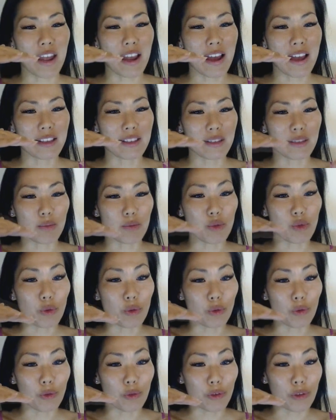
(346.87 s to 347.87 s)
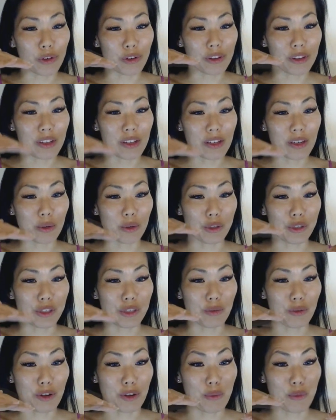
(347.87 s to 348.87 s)
hands move for the
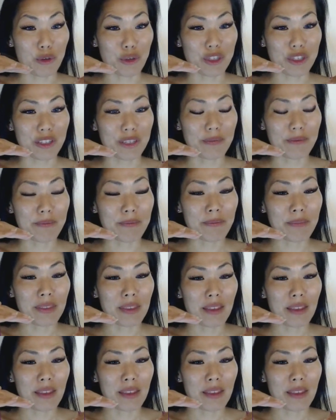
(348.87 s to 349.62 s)
ocean for motion.